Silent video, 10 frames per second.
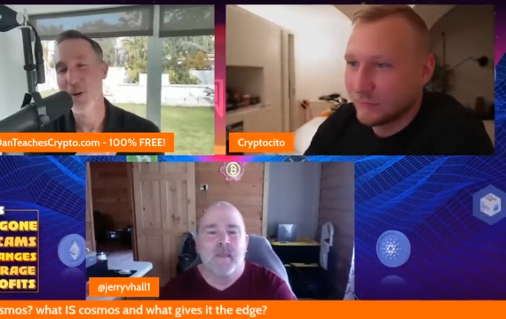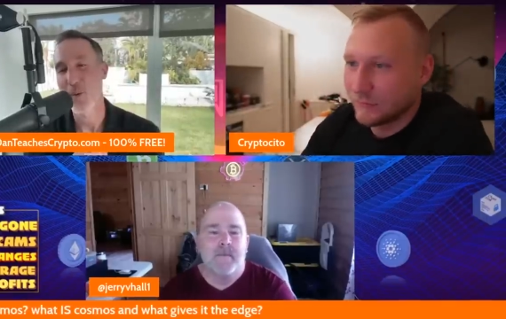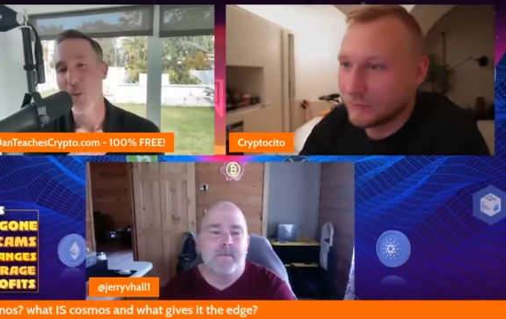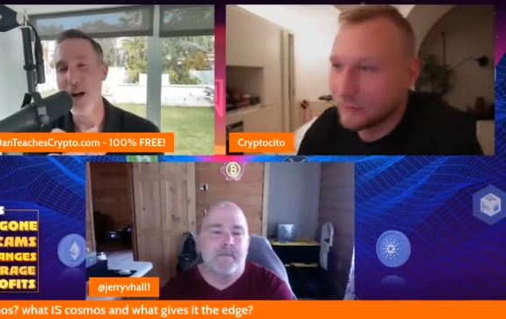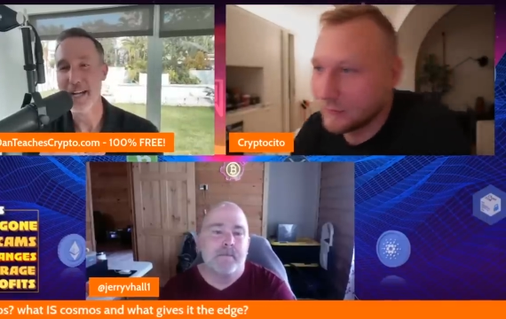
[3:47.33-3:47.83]

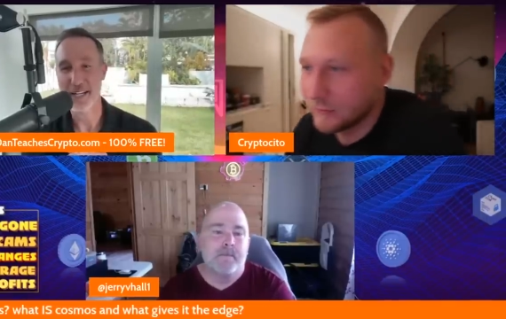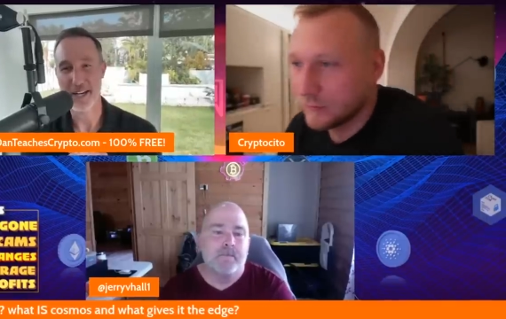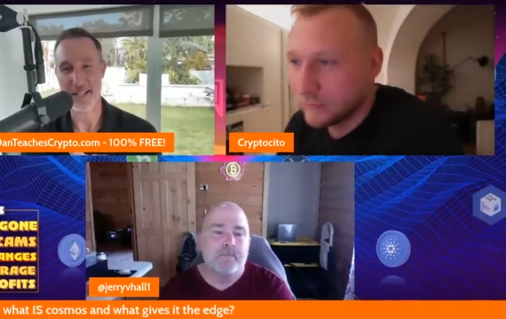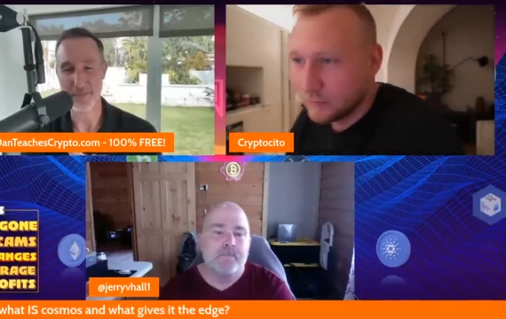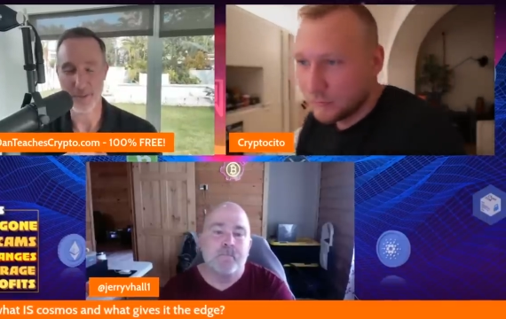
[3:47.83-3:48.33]
Speaker 1: Why
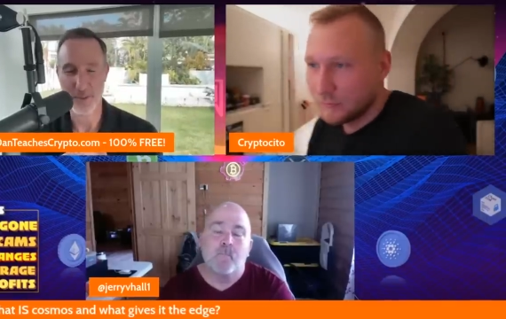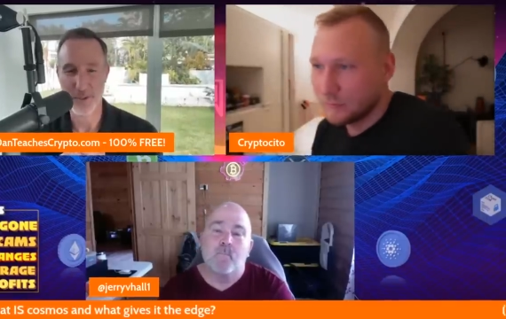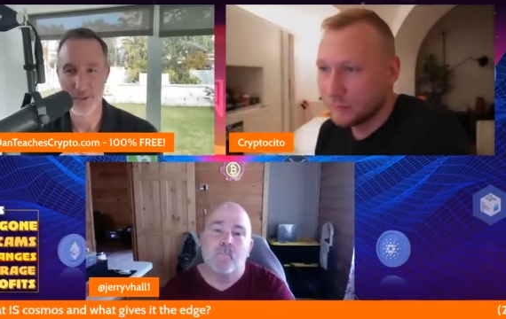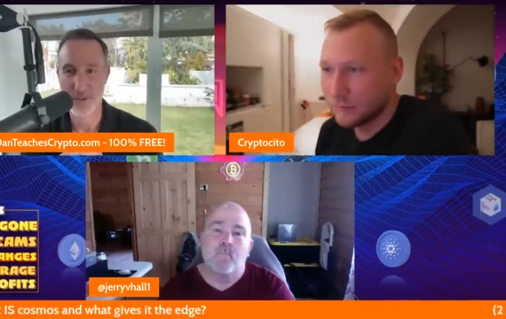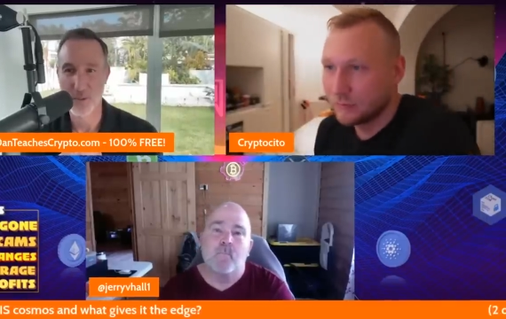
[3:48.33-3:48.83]

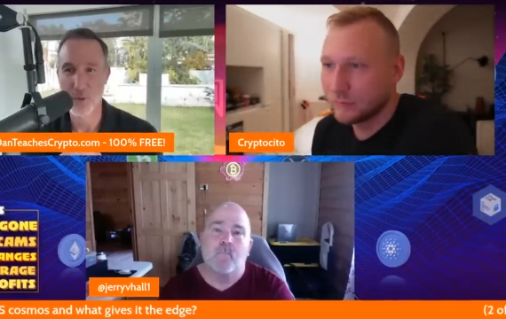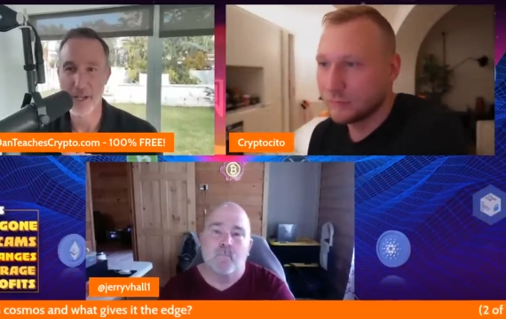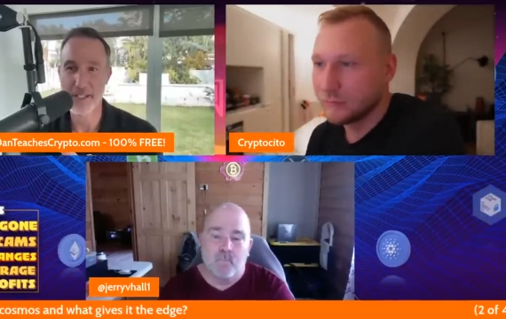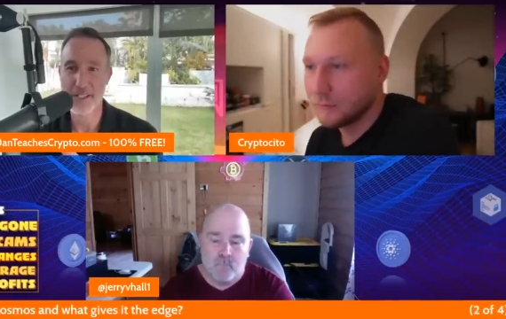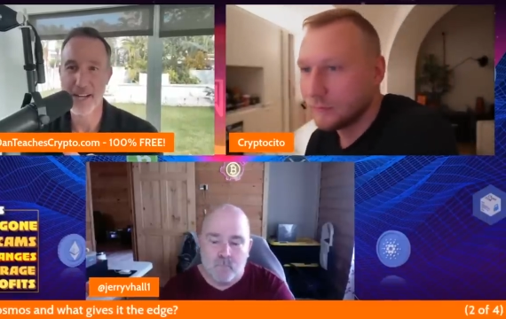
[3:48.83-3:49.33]
Cosmos? What
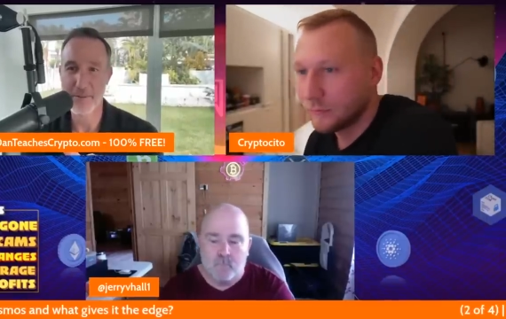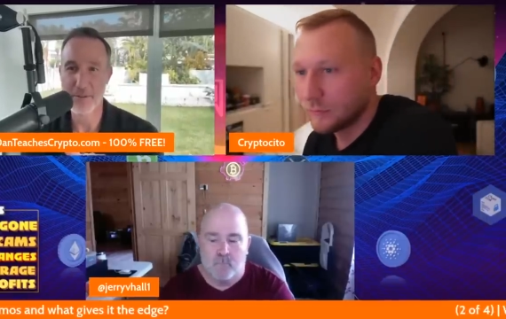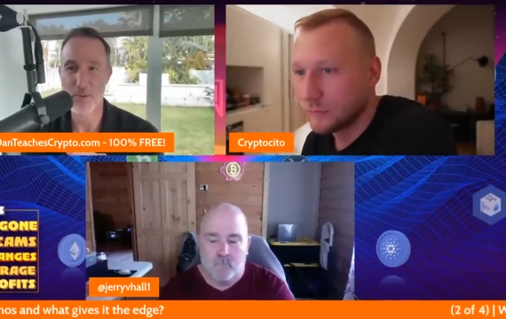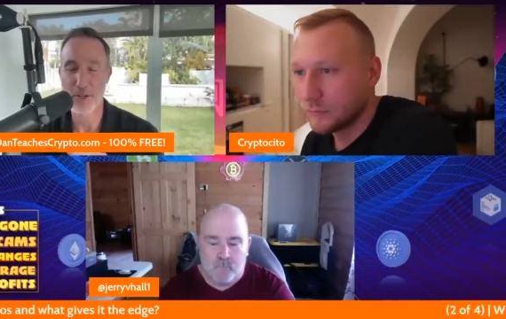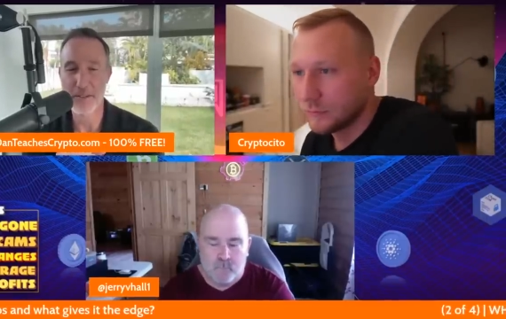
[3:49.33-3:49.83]
is Cosmos
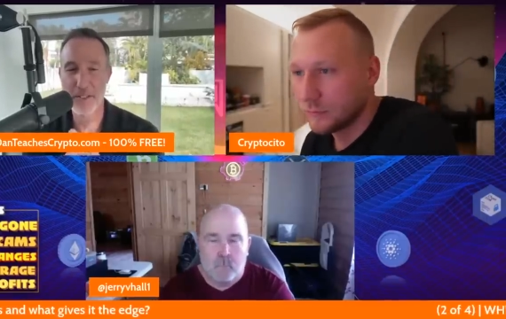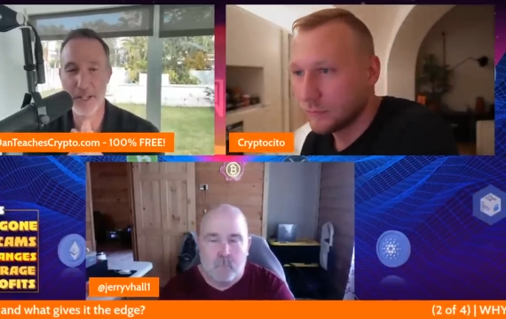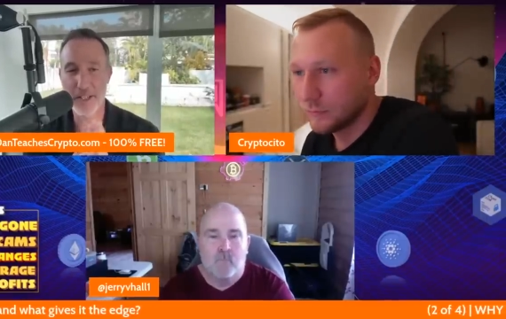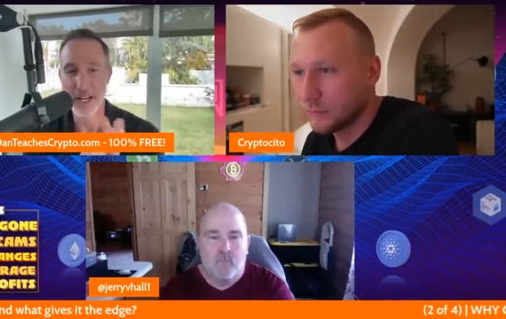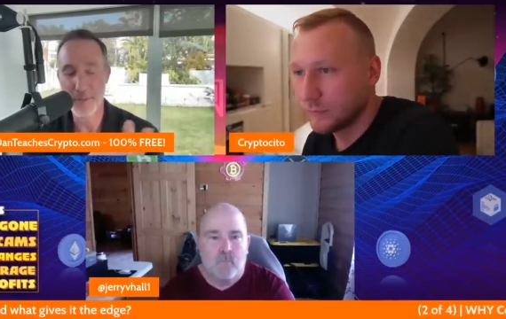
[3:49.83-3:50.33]
and what gives the edge?
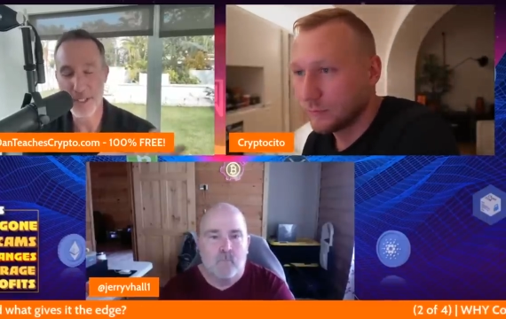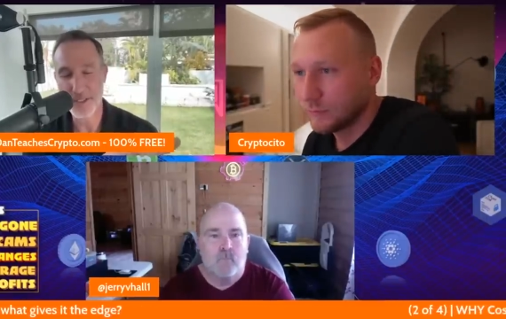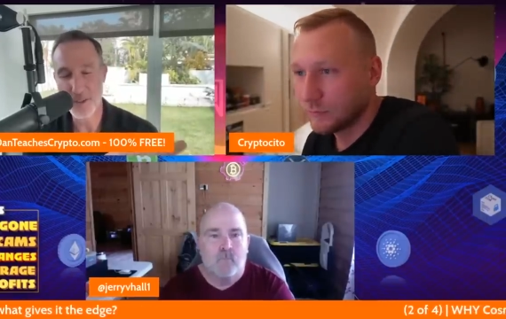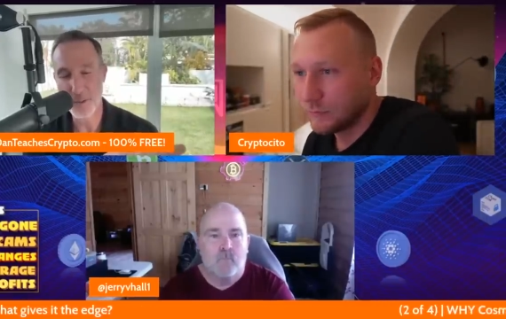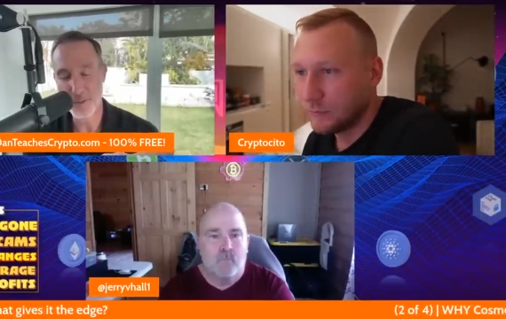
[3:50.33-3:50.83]
And I'm going to
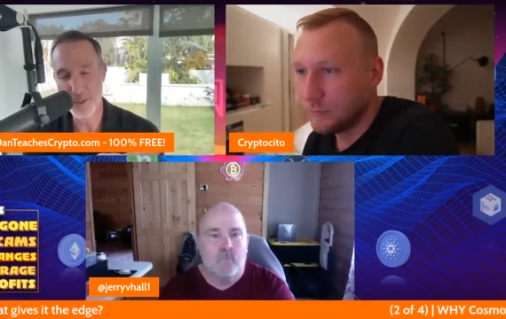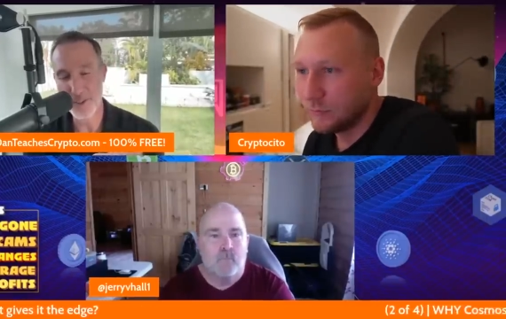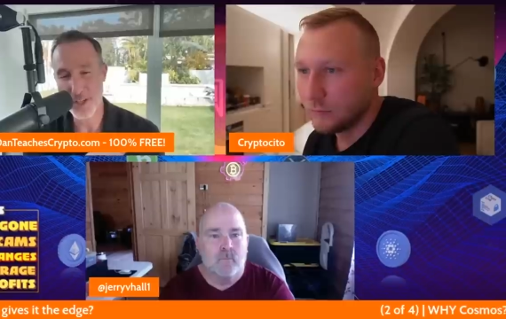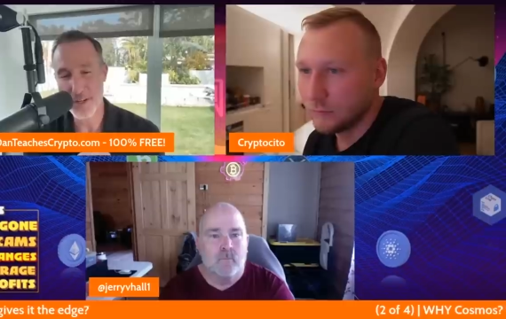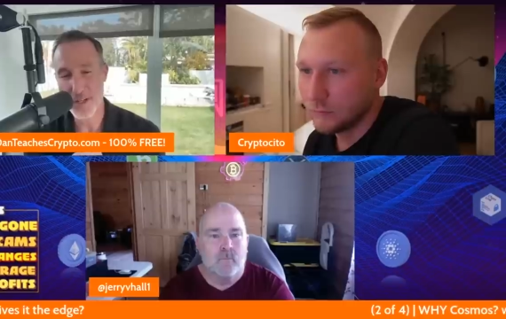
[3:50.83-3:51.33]
start with, with
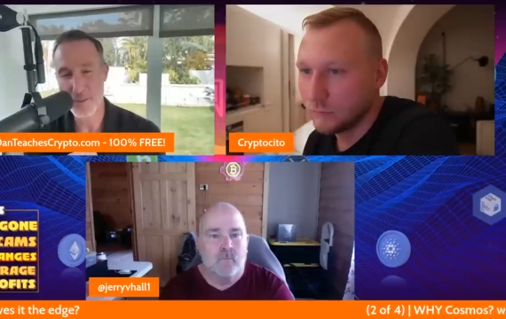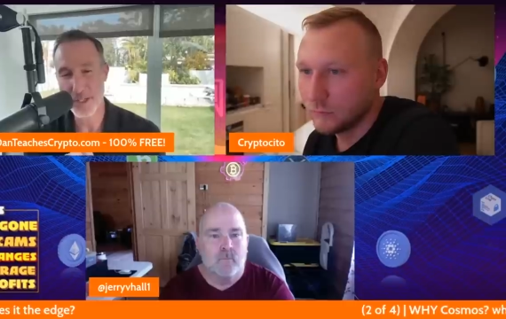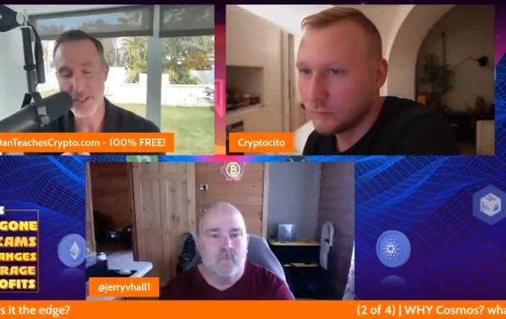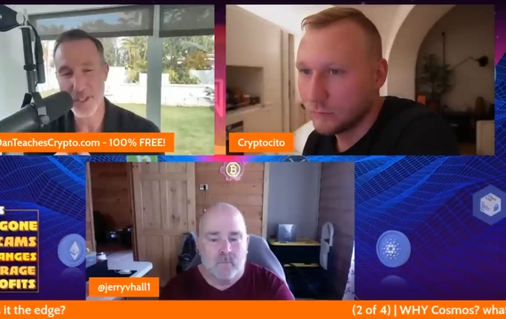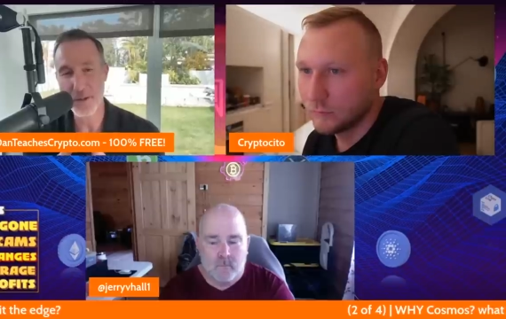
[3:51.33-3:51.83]
Jerry here
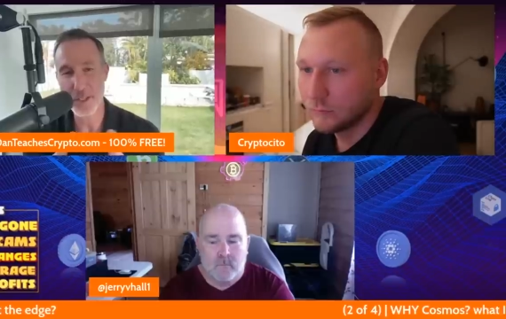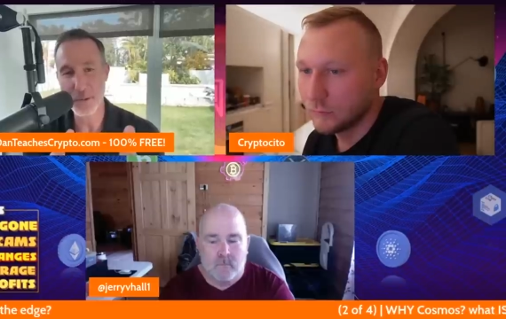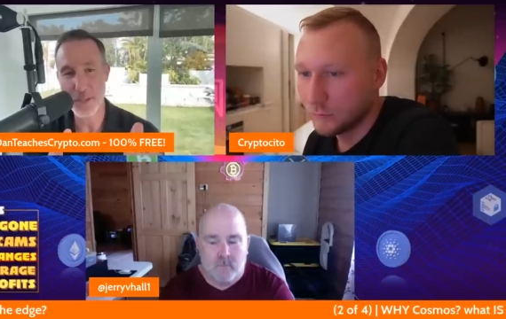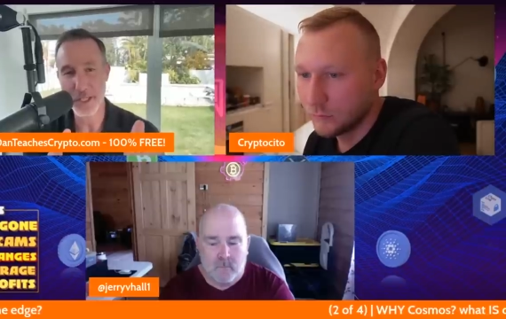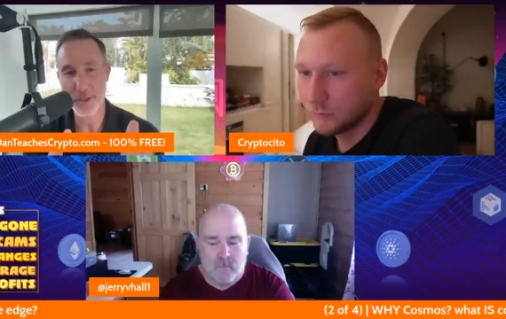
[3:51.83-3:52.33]
because Jerry is the
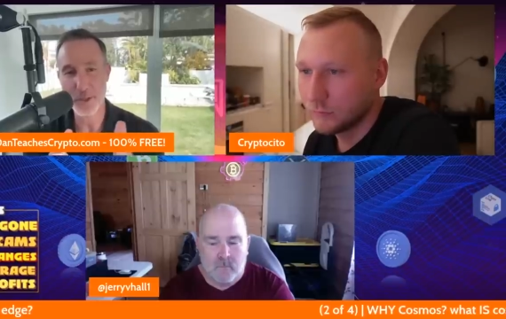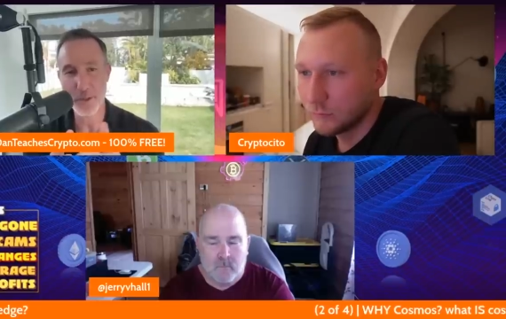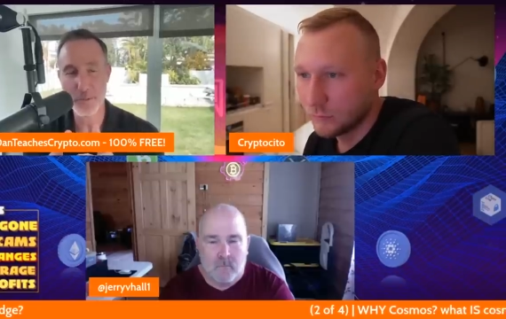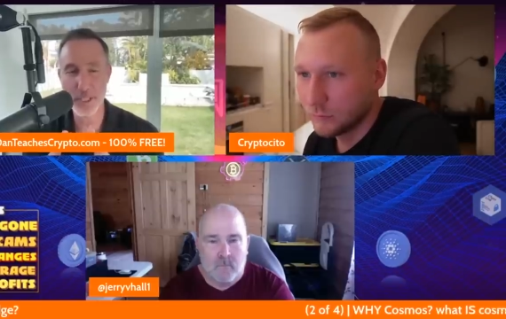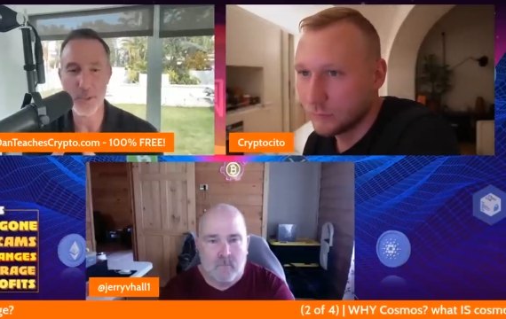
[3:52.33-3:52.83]
one that
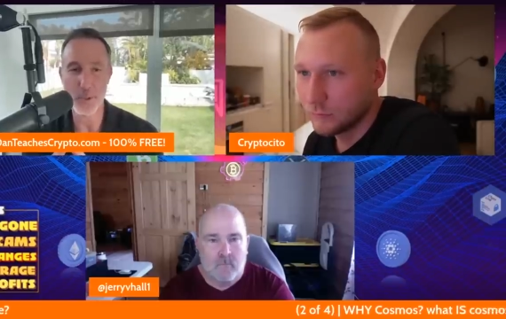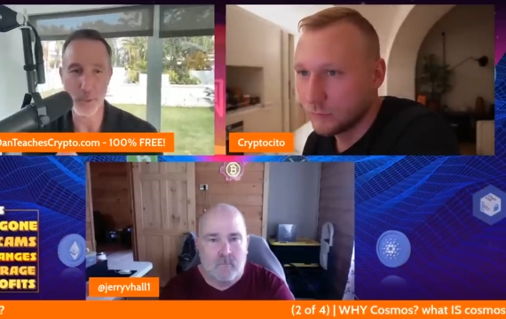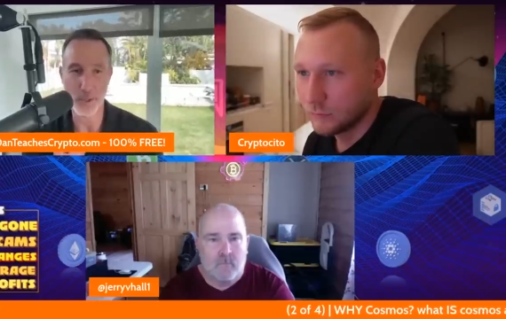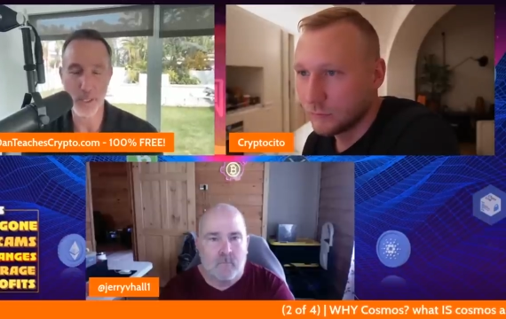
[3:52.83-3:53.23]
introduced me to it.